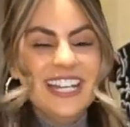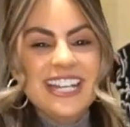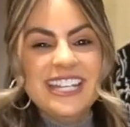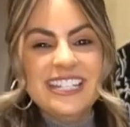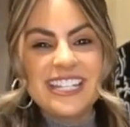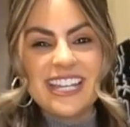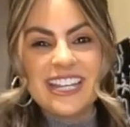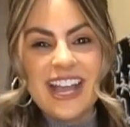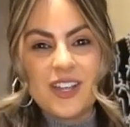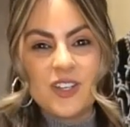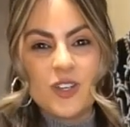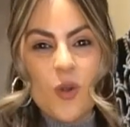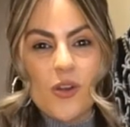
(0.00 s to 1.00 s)
he did
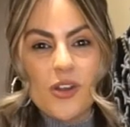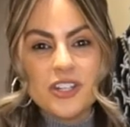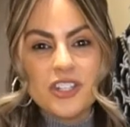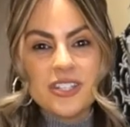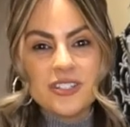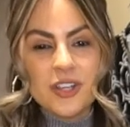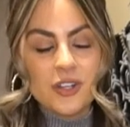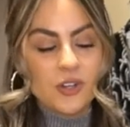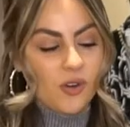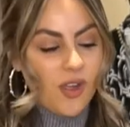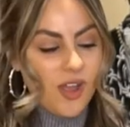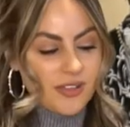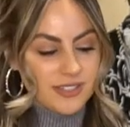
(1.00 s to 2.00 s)
a gorgeous
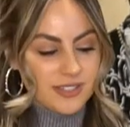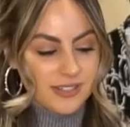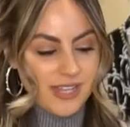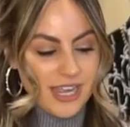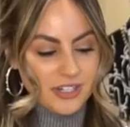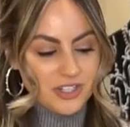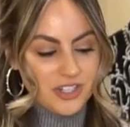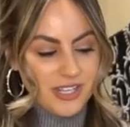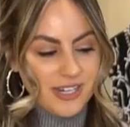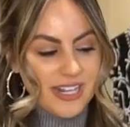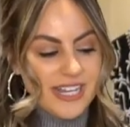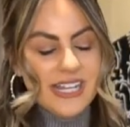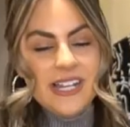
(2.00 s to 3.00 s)
cross
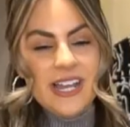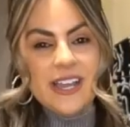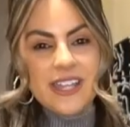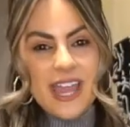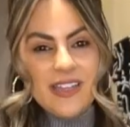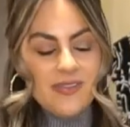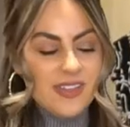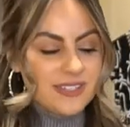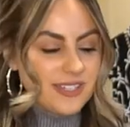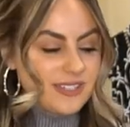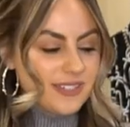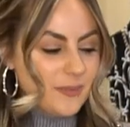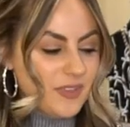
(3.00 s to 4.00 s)
collection. Again, this
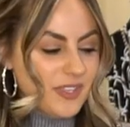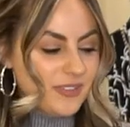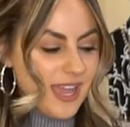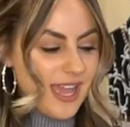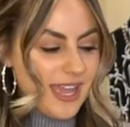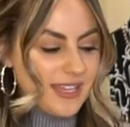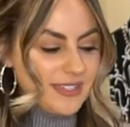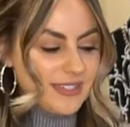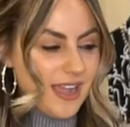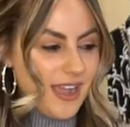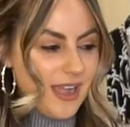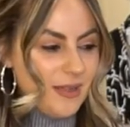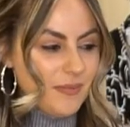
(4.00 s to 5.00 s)
is something that has
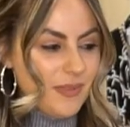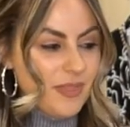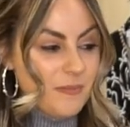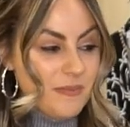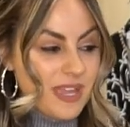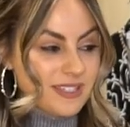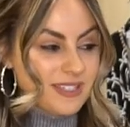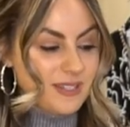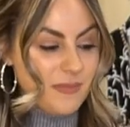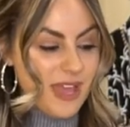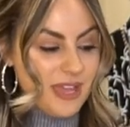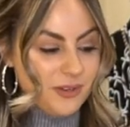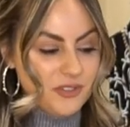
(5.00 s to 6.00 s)
um, the mixed
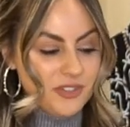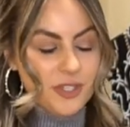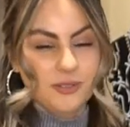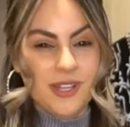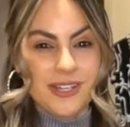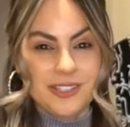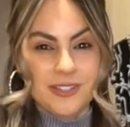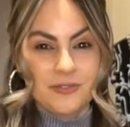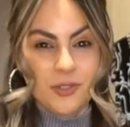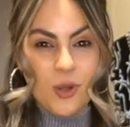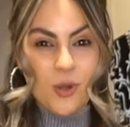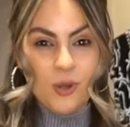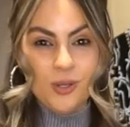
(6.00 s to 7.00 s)
metals, so lots of
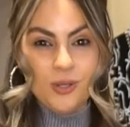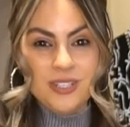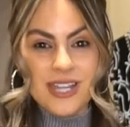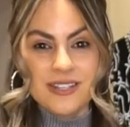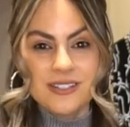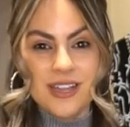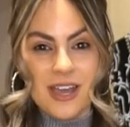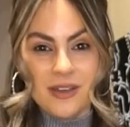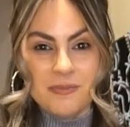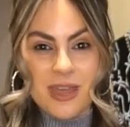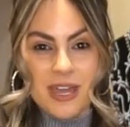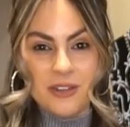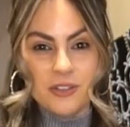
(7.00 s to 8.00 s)
gold and
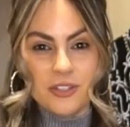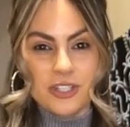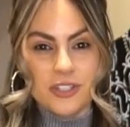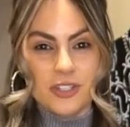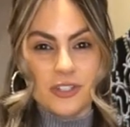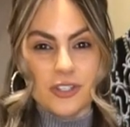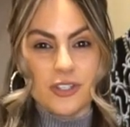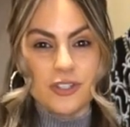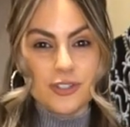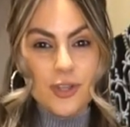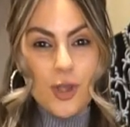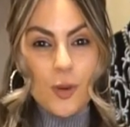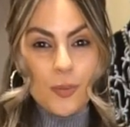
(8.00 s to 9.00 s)
gunmetal just looks
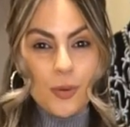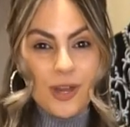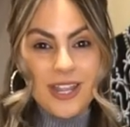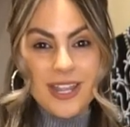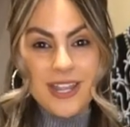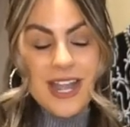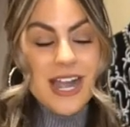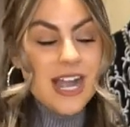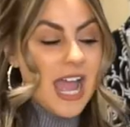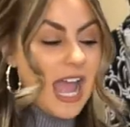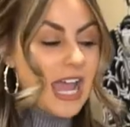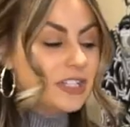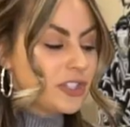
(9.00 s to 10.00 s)
so pretty
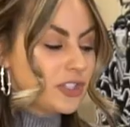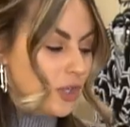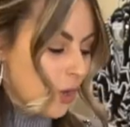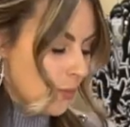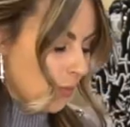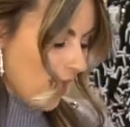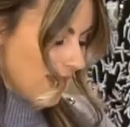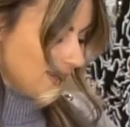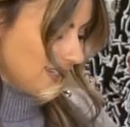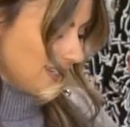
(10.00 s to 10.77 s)
and so bright